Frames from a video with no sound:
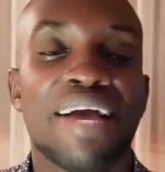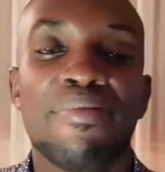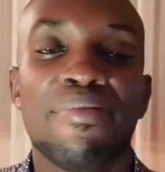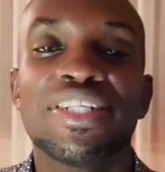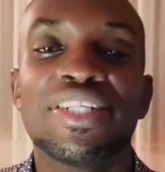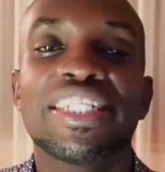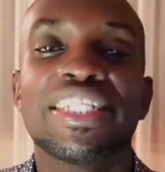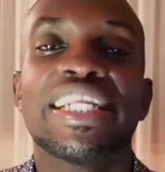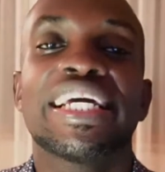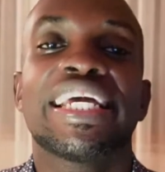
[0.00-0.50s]

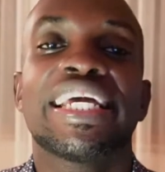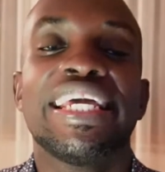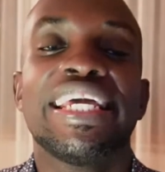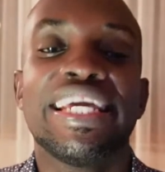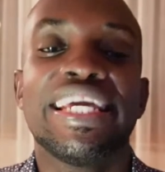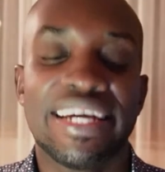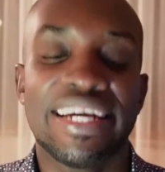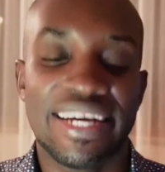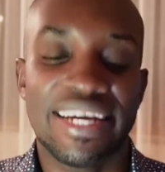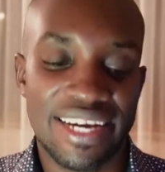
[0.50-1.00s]
the
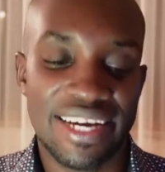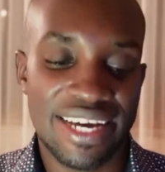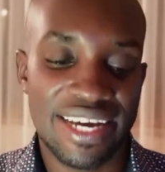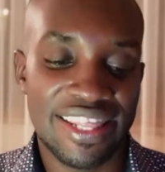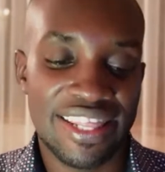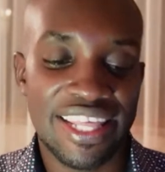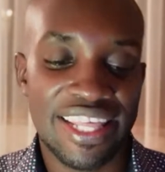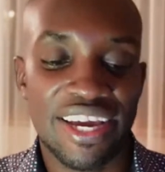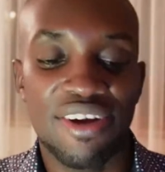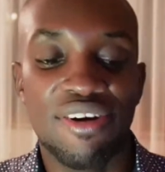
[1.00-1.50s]
king and
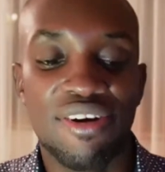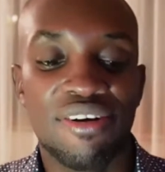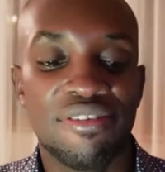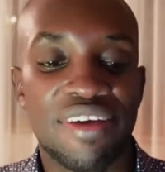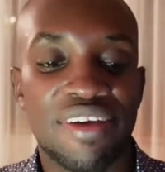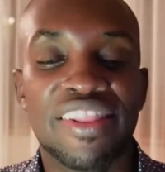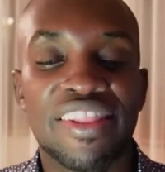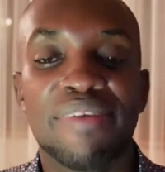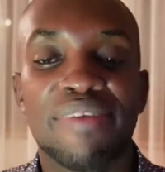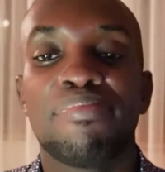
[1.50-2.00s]
the golf
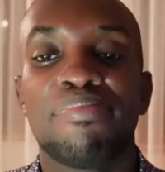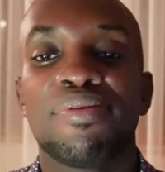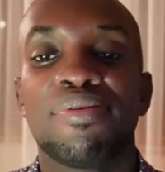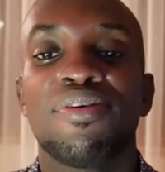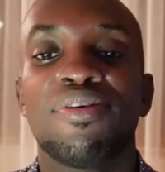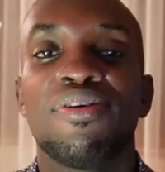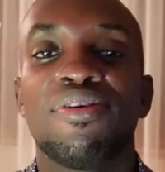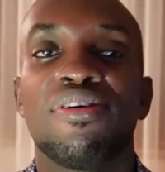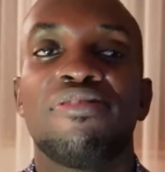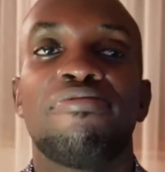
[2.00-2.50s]
and the pro
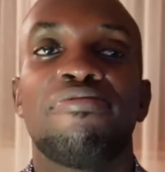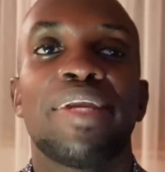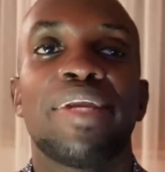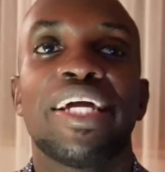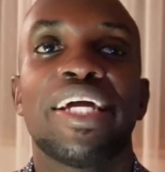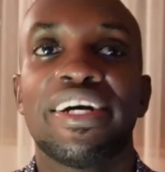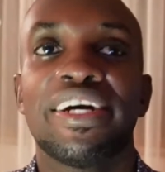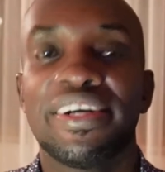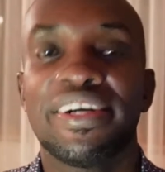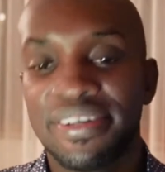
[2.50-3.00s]
golf
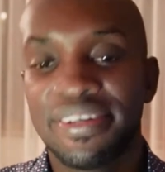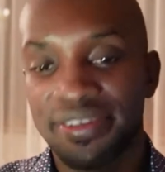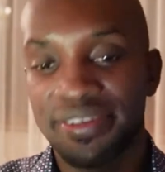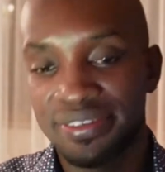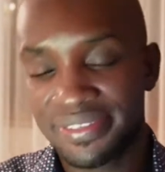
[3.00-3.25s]
players.